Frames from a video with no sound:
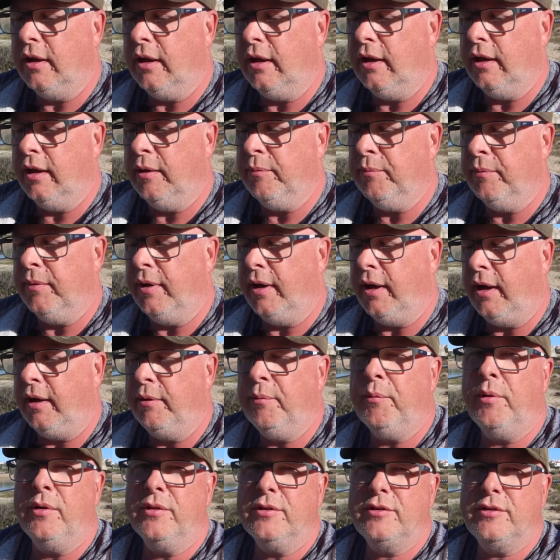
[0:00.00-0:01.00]
I
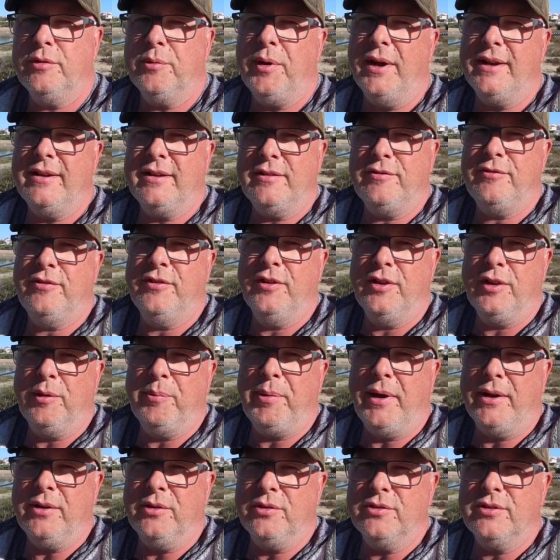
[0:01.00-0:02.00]
want to add further
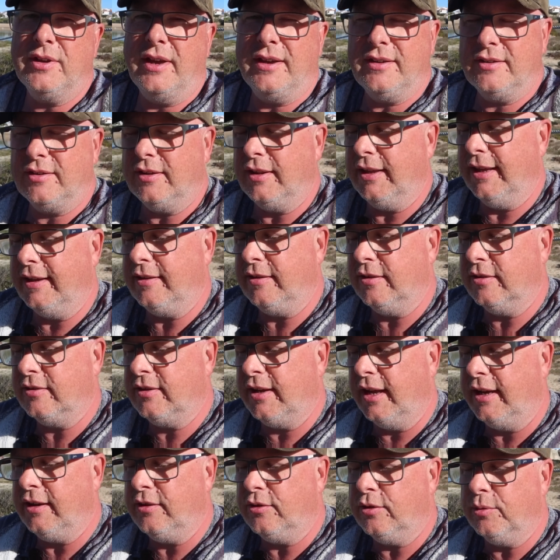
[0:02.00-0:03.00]
panels at a later
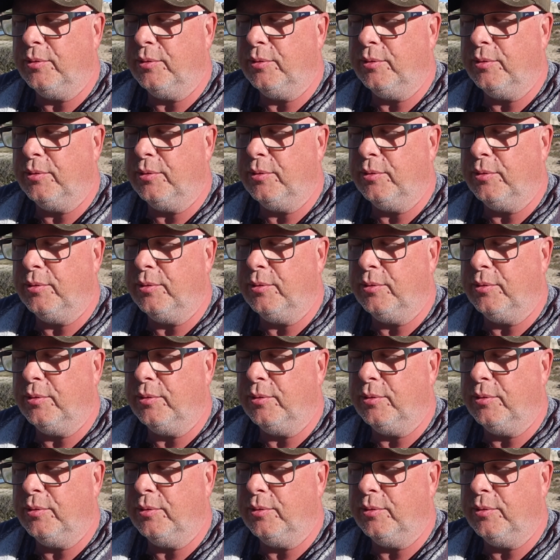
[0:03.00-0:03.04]
stage,